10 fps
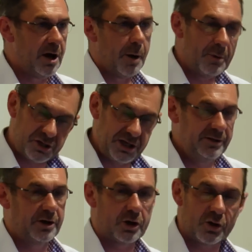A
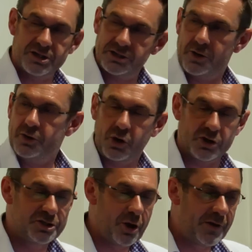machine that
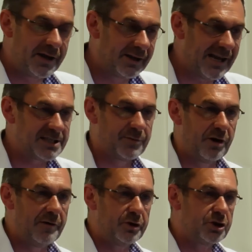costs nothing and lasts
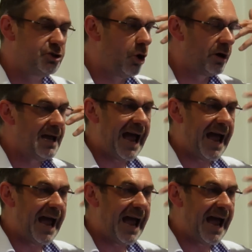forever does not